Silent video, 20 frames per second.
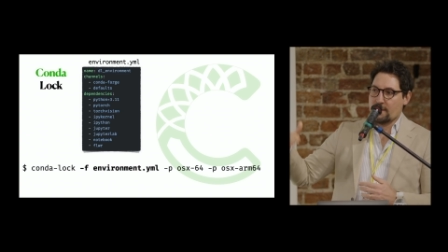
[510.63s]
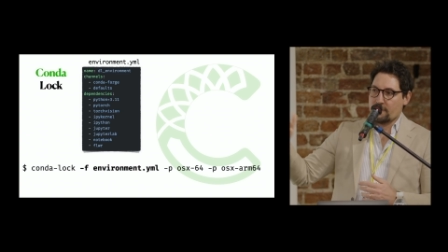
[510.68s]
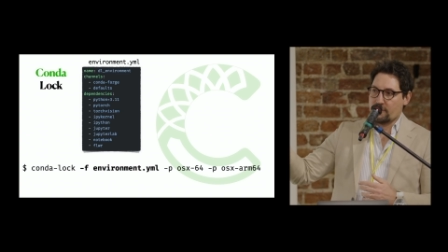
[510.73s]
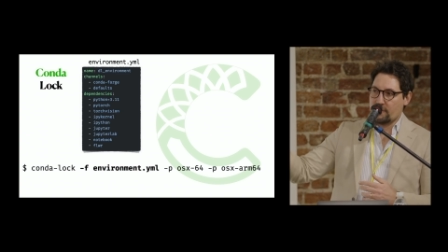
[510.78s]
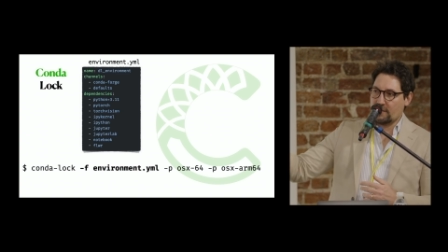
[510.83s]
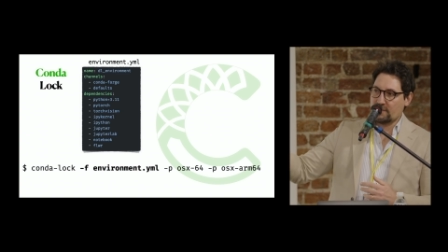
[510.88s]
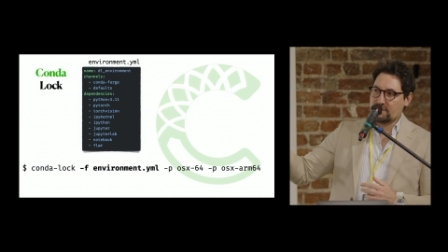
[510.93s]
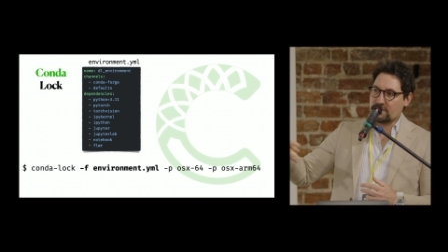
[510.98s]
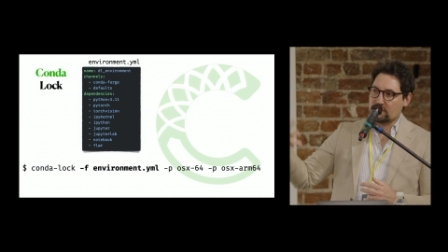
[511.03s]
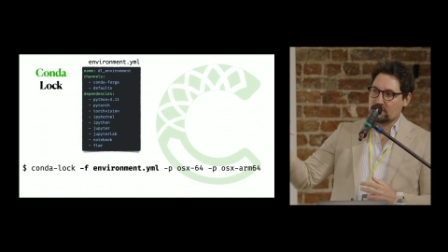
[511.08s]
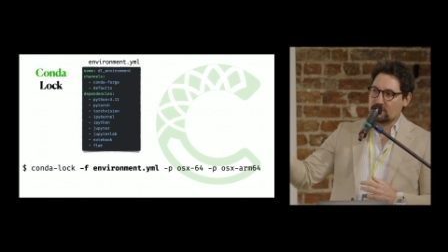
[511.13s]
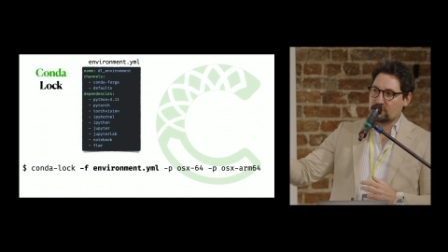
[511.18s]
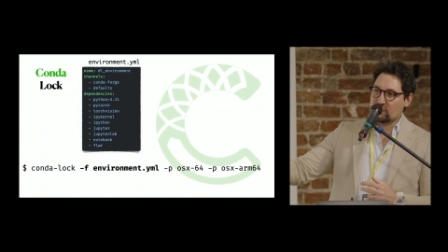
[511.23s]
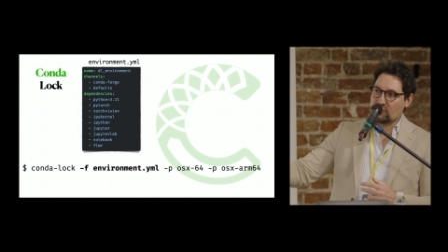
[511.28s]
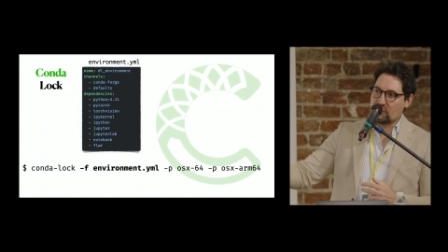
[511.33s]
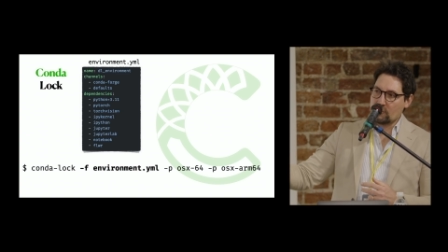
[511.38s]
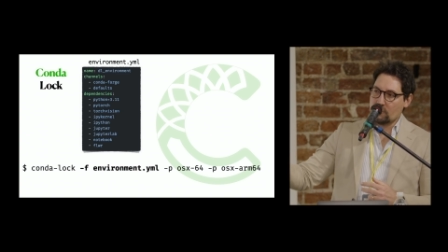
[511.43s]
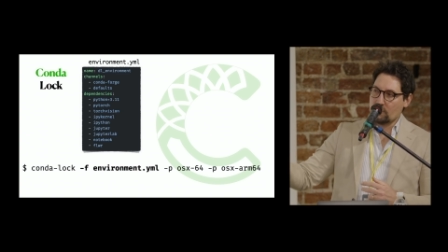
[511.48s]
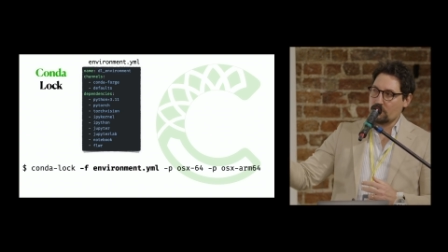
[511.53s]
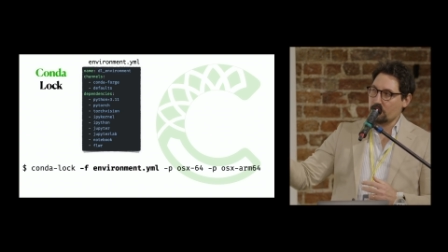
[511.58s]
These are the
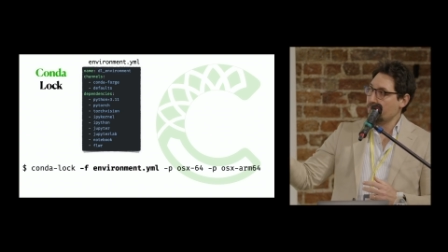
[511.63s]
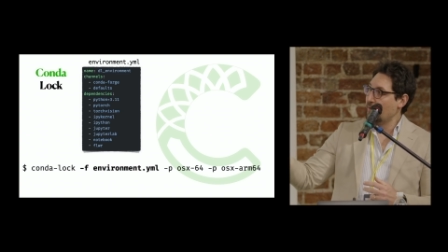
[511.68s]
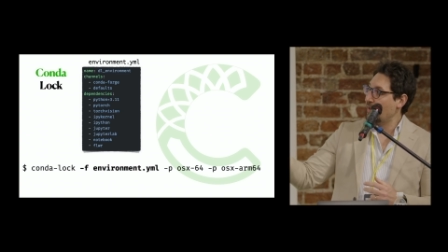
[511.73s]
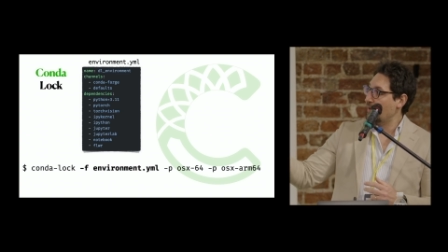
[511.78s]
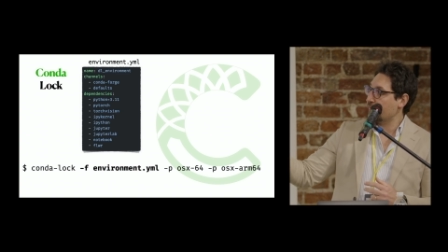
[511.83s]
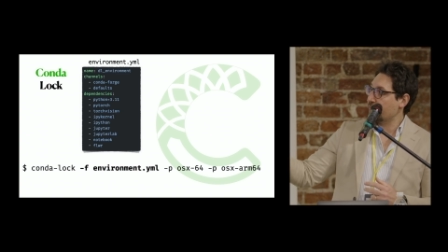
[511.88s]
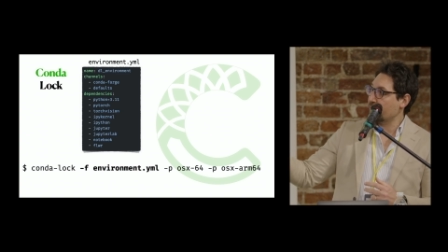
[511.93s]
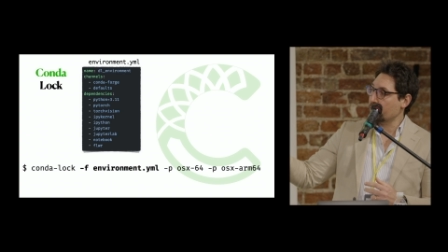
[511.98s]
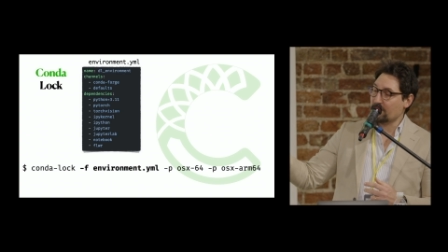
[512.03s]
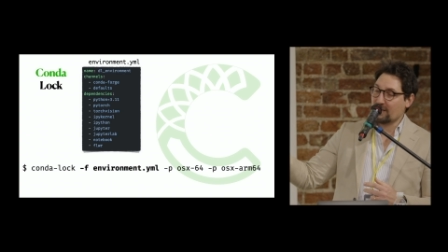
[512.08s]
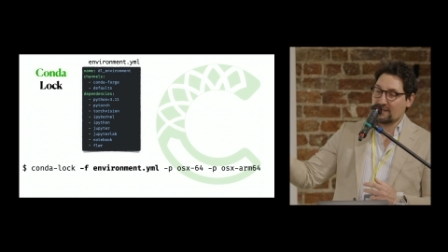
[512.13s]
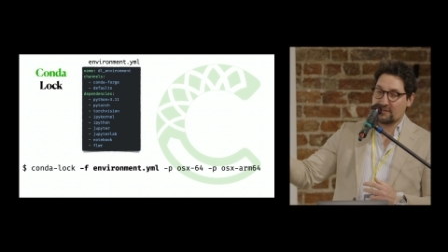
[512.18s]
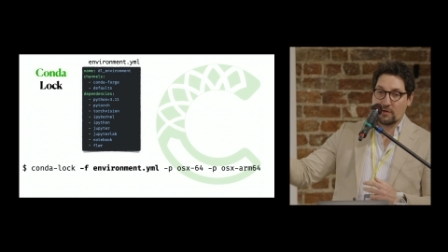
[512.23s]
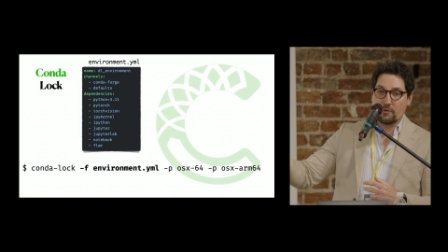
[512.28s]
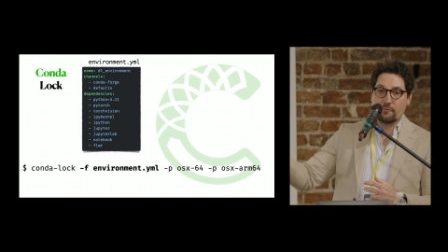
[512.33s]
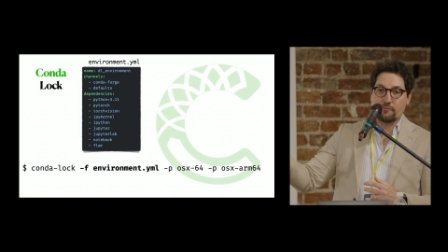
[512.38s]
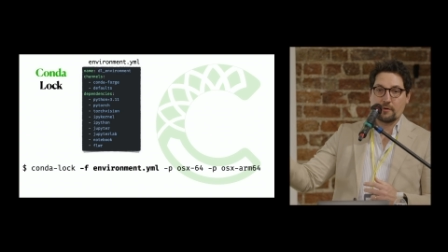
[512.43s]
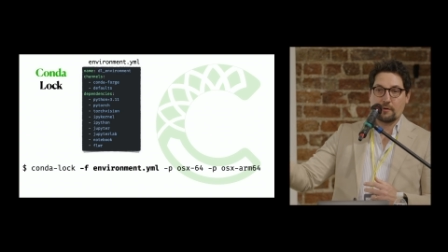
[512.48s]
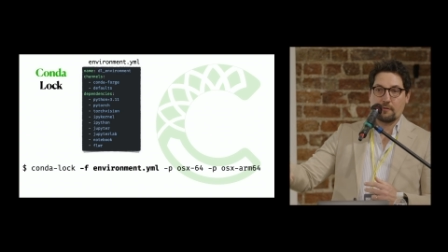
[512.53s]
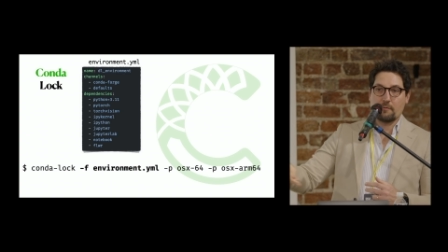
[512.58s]
two platforms that
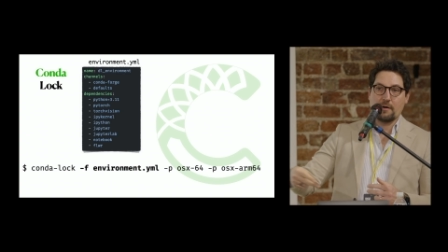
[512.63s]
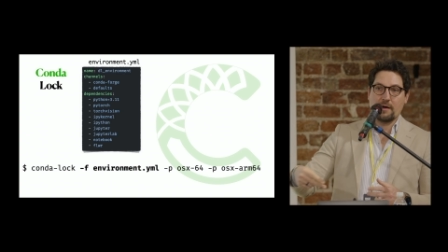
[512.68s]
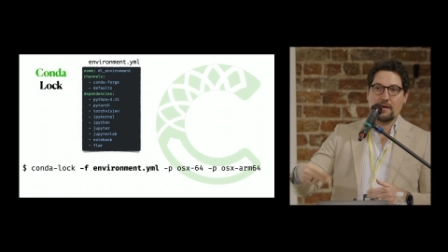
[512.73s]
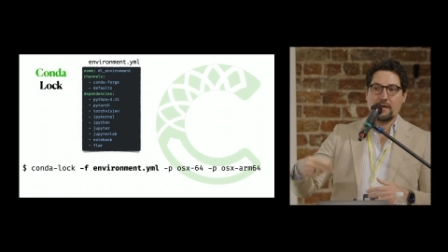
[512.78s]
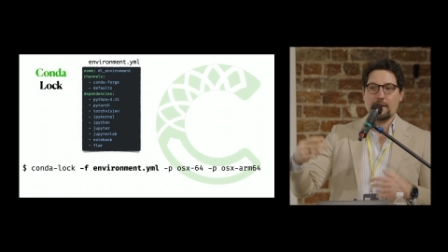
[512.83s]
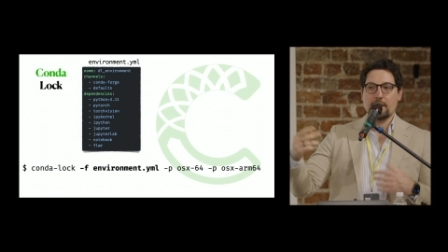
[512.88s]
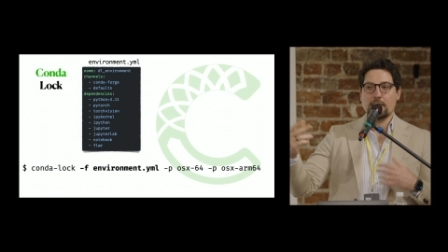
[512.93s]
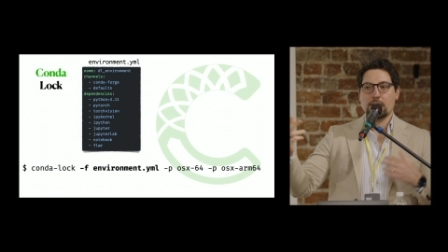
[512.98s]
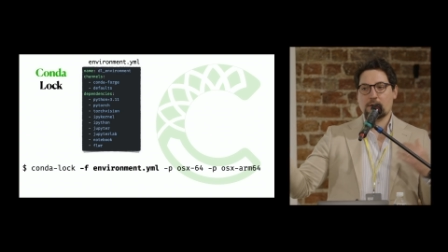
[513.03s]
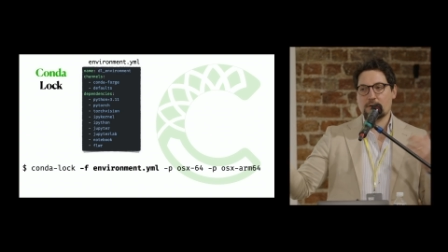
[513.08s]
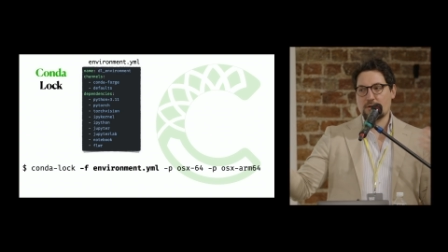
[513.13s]
don't require